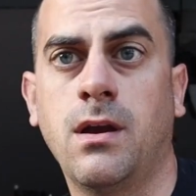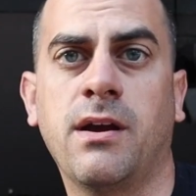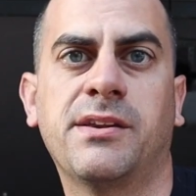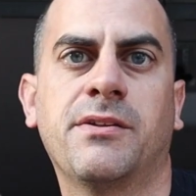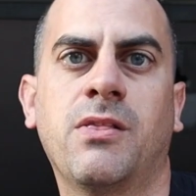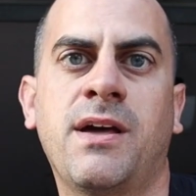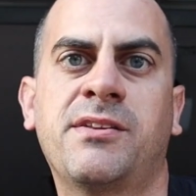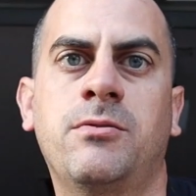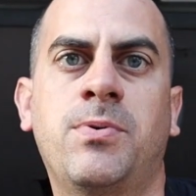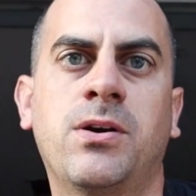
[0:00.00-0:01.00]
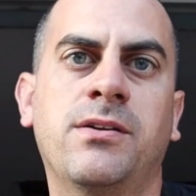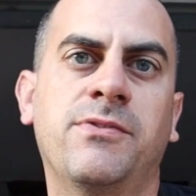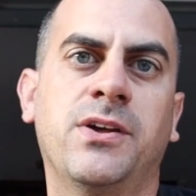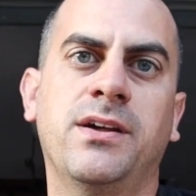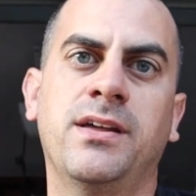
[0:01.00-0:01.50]
Alright, so the last little part
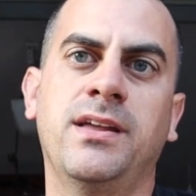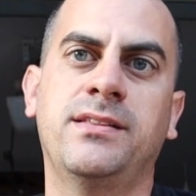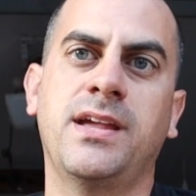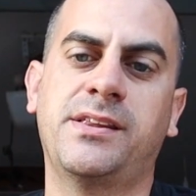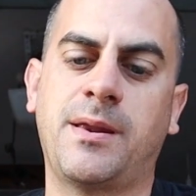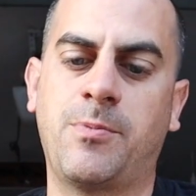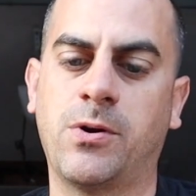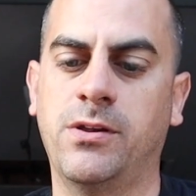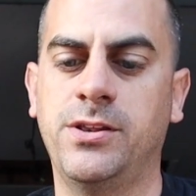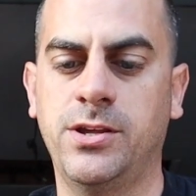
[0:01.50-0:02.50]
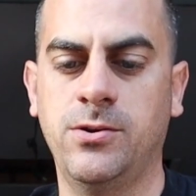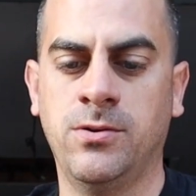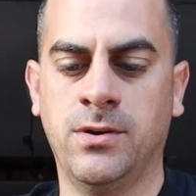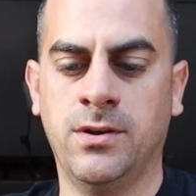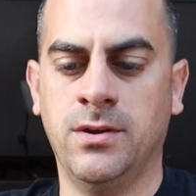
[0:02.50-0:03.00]
of the intake setup we're going to do,
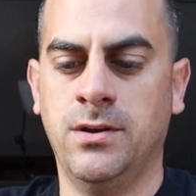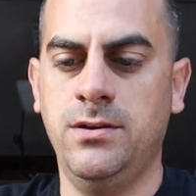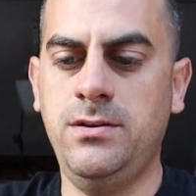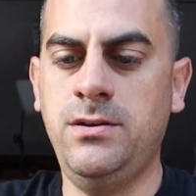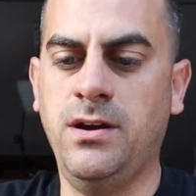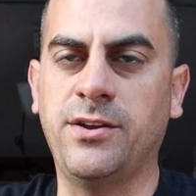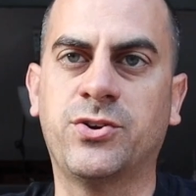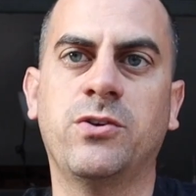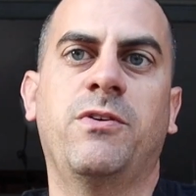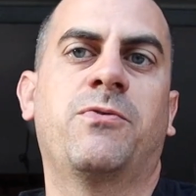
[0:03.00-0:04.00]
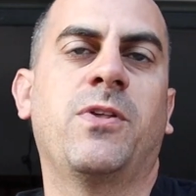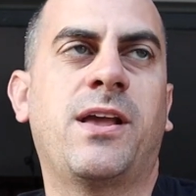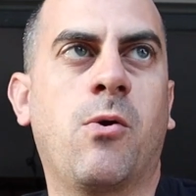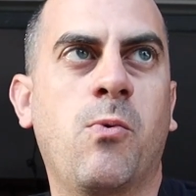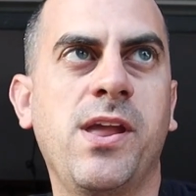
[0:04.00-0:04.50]
I drove it for
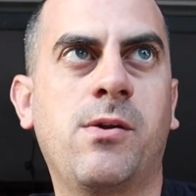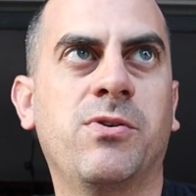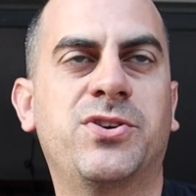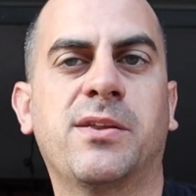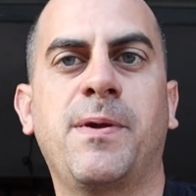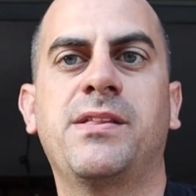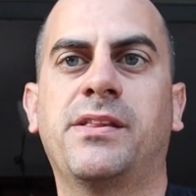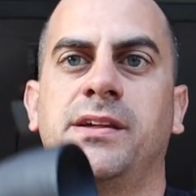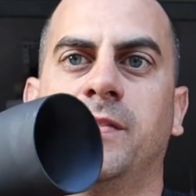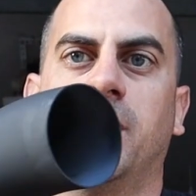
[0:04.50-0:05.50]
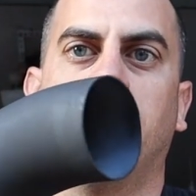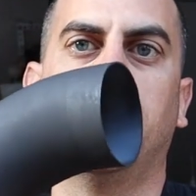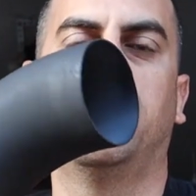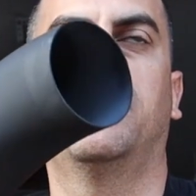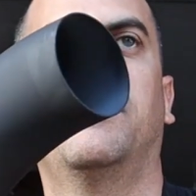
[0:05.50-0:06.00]
like a week with just basically
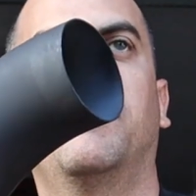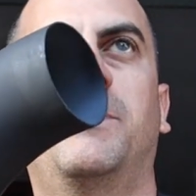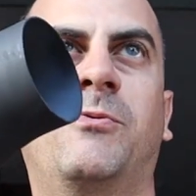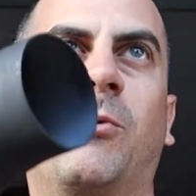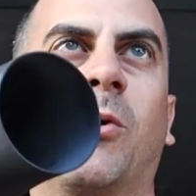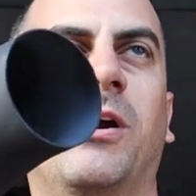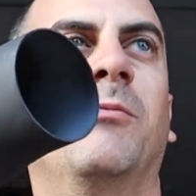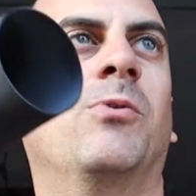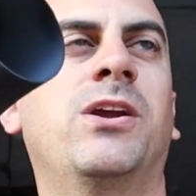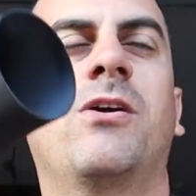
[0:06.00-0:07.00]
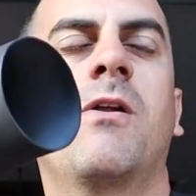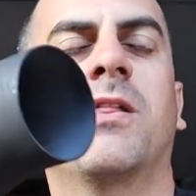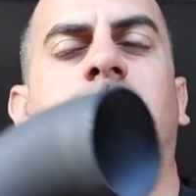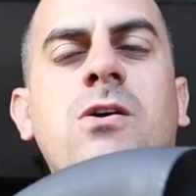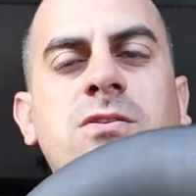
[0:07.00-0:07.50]
before I recoated
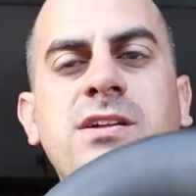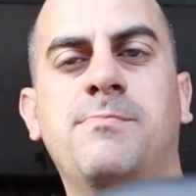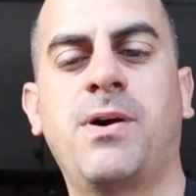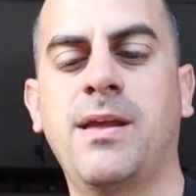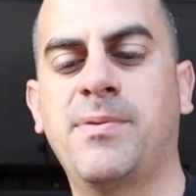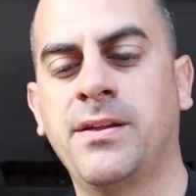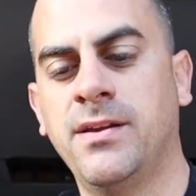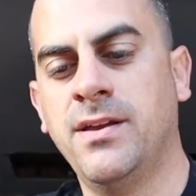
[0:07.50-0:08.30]
and cooked these pipes,